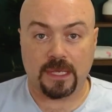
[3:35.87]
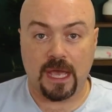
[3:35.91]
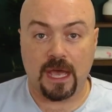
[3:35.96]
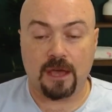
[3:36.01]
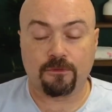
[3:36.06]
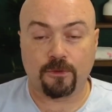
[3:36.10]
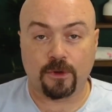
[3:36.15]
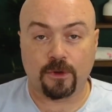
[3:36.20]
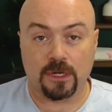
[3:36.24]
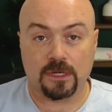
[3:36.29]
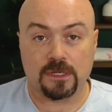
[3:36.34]

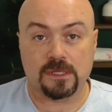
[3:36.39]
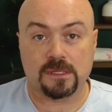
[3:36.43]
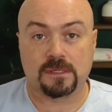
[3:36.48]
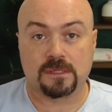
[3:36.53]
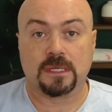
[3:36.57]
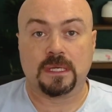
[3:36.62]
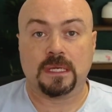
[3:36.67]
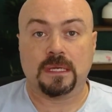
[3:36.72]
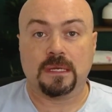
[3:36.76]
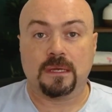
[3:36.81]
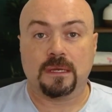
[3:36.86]
efforts.
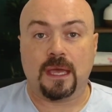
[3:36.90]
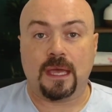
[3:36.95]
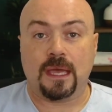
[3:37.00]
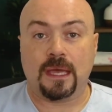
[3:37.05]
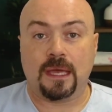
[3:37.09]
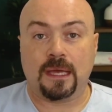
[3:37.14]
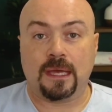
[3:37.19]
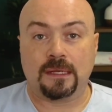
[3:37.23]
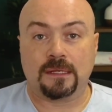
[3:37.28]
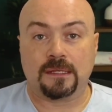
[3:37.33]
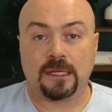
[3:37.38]

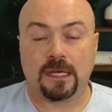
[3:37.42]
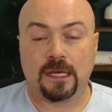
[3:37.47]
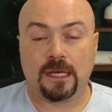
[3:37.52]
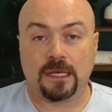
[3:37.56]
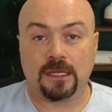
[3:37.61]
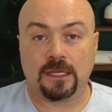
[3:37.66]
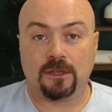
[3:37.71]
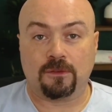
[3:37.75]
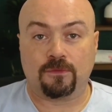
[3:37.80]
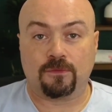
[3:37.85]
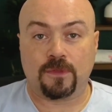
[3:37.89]
And
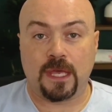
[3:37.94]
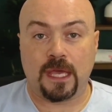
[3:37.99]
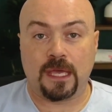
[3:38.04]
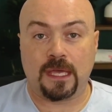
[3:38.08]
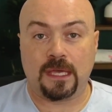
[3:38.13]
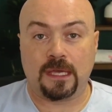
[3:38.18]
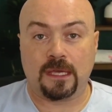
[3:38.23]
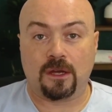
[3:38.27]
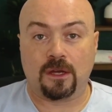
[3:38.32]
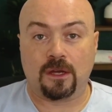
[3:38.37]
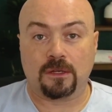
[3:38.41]

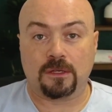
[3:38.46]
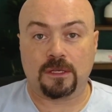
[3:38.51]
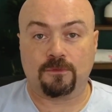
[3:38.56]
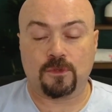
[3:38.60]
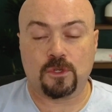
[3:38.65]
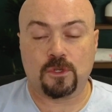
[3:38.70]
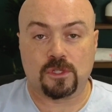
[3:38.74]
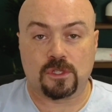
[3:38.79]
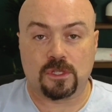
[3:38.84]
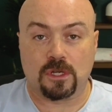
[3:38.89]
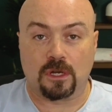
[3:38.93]

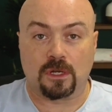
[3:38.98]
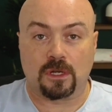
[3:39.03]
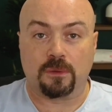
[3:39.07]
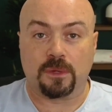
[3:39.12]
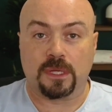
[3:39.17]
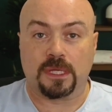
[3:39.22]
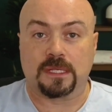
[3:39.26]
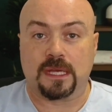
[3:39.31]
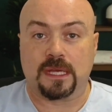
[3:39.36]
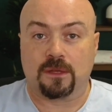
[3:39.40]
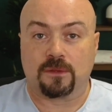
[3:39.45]
if you start
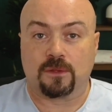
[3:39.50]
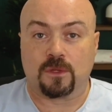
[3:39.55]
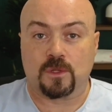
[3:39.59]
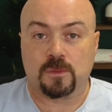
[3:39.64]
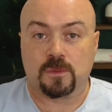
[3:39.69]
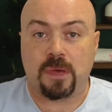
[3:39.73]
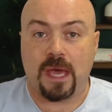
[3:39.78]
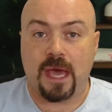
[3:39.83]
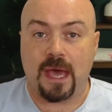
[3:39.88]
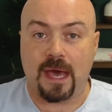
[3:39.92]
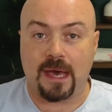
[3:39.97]
going down
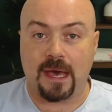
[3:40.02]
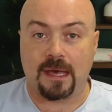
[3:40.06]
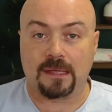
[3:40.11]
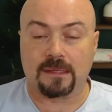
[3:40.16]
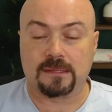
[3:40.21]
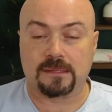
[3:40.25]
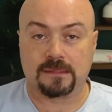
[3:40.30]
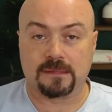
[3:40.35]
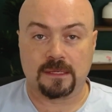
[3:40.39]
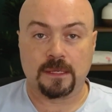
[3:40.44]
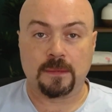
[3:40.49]
those
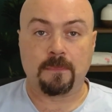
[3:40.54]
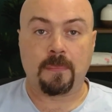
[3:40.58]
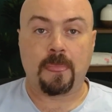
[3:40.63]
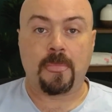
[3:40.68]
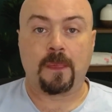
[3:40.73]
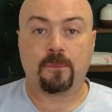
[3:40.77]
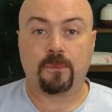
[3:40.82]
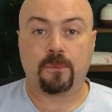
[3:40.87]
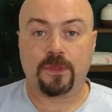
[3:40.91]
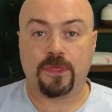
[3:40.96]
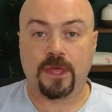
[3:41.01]
paths
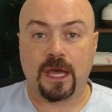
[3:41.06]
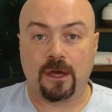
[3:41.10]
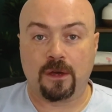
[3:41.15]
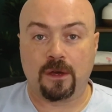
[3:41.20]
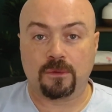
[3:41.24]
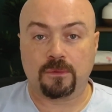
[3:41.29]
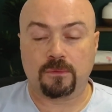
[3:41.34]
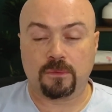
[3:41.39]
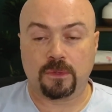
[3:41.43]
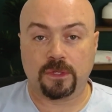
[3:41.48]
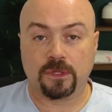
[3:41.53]

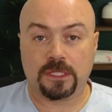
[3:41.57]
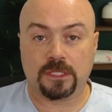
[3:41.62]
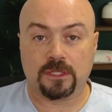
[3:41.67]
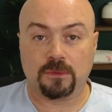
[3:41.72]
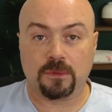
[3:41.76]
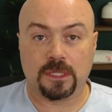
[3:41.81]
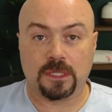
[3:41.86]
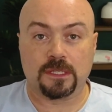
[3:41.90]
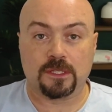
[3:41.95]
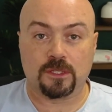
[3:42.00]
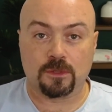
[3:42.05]
without really
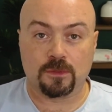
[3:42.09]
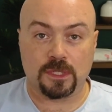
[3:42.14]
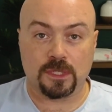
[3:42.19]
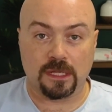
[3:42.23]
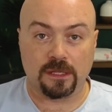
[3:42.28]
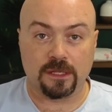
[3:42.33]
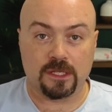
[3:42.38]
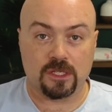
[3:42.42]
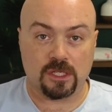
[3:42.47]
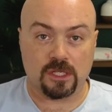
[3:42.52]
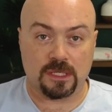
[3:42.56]
doing the due
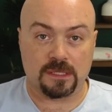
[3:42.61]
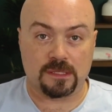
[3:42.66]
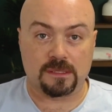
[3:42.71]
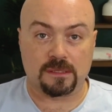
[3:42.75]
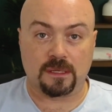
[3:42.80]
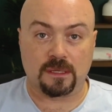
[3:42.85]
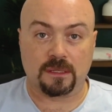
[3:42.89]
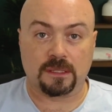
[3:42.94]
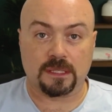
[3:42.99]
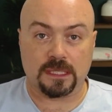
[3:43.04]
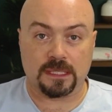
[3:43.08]

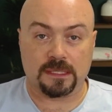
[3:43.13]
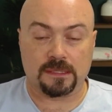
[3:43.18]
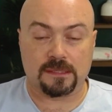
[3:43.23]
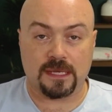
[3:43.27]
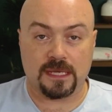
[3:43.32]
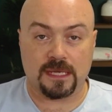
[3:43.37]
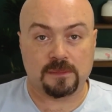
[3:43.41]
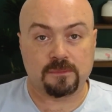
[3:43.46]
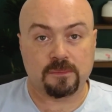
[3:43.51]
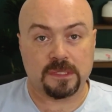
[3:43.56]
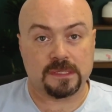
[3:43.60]
diligence on the
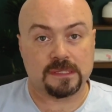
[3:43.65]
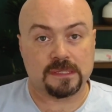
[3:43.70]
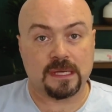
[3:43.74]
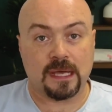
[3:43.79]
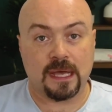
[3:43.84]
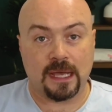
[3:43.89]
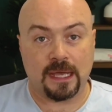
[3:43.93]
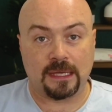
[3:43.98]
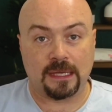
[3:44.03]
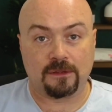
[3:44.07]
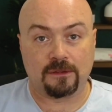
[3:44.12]
assessment
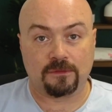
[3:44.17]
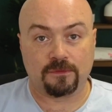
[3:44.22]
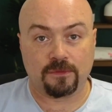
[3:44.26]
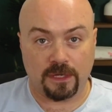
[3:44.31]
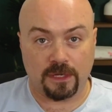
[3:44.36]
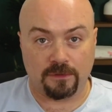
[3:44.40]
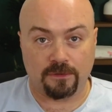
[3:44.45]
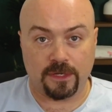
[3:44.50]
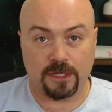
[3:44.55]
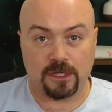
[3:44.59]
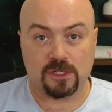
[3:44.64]
side of
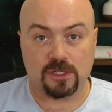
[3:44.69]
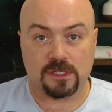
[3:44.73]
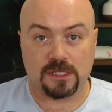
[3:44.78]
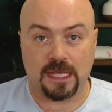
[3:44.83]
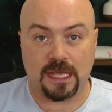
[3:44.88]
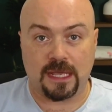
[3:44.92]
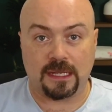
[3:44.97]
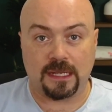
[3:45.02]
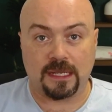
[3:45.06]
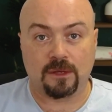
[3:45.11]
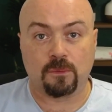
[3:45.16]

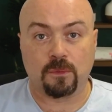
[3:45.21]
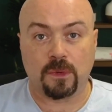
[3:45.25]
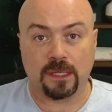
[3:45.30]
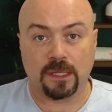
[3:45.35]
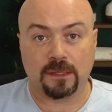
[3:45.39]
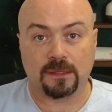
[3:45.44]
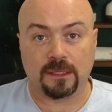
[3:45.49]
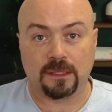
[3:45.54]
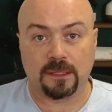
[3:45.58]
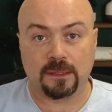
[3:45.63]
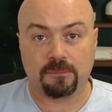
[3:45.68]
understanding
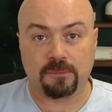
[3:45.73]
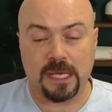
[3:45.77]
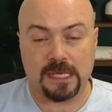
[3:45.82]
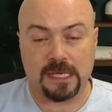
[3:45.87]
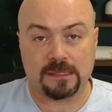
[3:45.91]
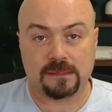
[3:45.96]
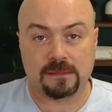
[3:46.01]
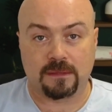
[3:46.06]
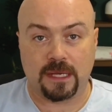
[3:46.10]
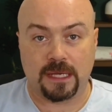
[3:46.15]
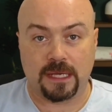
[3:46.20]
what the
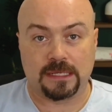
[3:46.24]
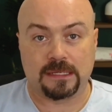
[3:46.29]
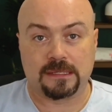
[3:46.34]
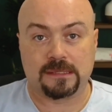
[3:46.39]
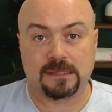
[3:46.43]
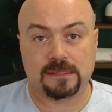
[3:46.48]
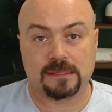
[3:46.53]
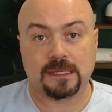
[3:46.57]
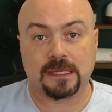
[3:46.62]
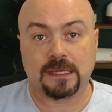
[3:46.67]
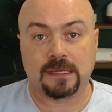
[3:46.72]
baseline
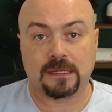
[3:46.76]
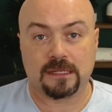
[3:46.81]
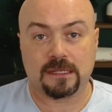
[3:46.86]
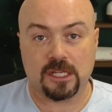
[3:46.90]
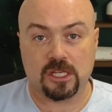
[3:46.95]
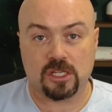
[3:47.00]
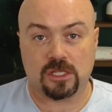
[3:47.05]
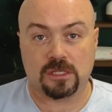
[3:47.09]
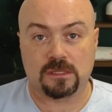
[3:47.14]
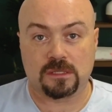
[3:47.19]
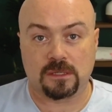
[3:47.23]
existing
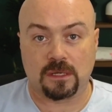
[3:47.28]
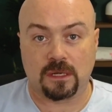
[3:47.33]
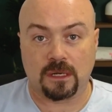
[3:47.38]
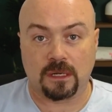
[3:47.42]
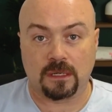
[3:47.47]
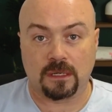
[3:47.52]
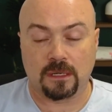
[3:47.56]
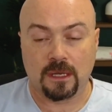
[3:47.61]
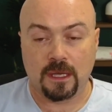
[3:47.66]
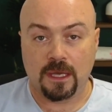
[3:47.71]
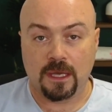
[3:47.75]
conditions are,